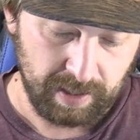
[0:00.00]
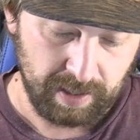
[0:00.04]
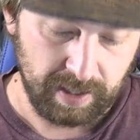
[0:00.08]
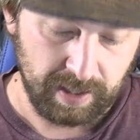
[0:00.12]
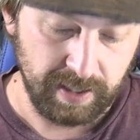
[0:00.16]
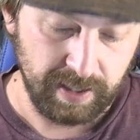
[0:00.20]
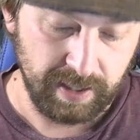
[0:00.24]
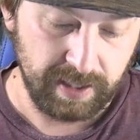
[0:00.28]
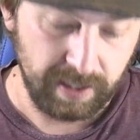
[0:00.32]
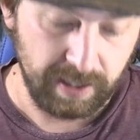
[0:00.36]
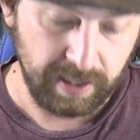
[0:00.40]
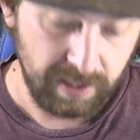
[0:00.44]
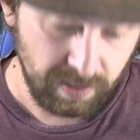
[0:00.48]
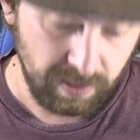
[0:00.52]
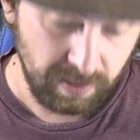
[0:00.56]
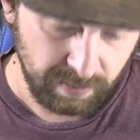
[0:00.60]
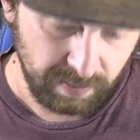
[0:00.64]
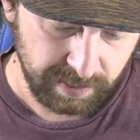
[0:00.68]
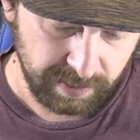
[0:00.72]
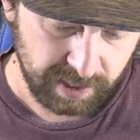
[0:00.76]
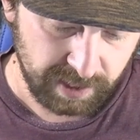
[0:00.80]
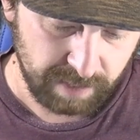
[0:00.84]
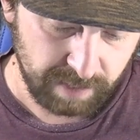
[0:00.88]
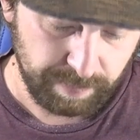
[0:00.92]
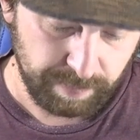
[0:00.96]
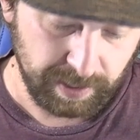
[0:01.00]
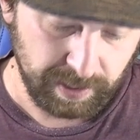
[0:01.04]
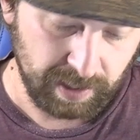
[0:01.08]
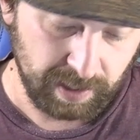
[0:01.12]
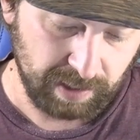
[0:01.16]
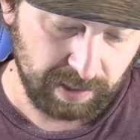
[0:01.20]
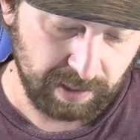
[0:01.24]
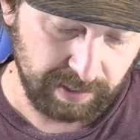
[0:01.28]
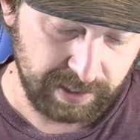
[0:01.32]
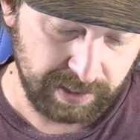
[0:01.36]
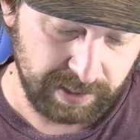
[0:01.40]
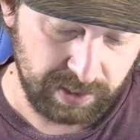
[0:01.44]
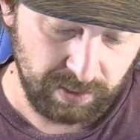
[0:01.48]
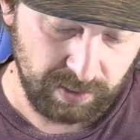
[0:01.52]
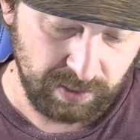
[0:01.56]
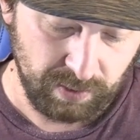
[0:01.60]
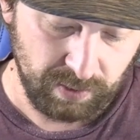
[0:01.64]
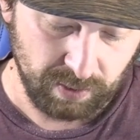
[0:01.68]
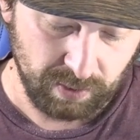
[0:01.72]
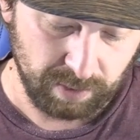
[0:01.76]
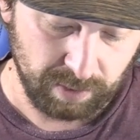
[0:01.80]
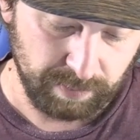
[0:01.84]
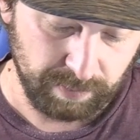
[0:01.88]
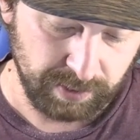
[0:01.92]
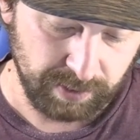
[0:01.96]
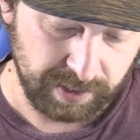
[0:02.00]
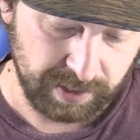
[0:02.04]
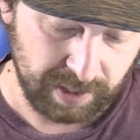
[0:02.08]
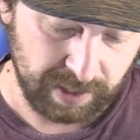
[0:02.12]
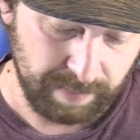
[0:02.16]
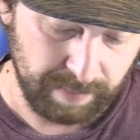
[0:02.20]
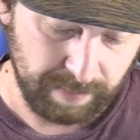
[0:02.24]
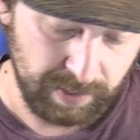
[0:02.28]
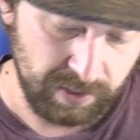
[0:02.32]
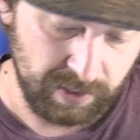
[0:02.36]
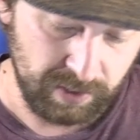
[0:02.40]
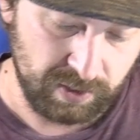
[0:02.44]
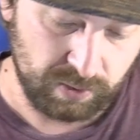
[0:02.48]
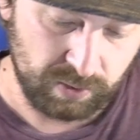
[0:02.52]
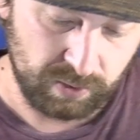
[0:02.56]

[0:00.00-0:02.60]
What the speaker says: continuous spell lets you normal summon